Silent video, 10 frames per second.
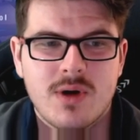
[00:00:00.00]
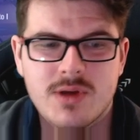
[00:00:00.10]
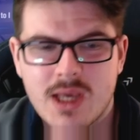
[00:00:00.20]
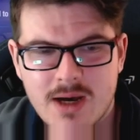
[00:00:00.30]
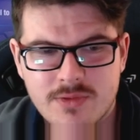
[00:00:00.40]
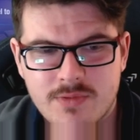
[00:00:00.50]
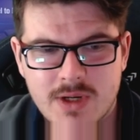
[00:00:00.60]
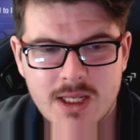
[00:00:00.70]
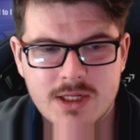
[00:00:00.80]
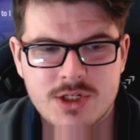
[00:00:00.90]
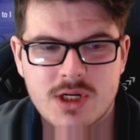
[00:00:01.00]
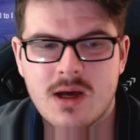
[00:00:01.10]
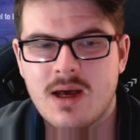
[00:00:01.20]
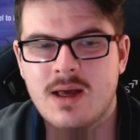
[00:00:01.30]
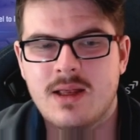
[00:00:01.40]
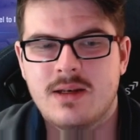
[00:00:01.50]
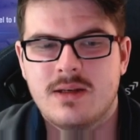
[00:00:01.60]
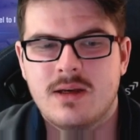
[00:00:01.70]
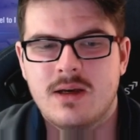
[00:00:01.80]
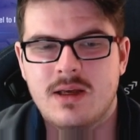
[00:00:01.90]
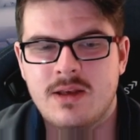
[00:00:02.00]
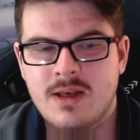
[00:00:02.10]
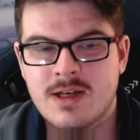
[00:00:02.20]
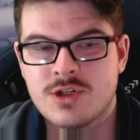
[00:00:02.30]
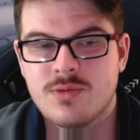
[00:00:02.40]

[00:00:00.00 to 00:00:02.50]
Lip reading: Well, you have the village, and as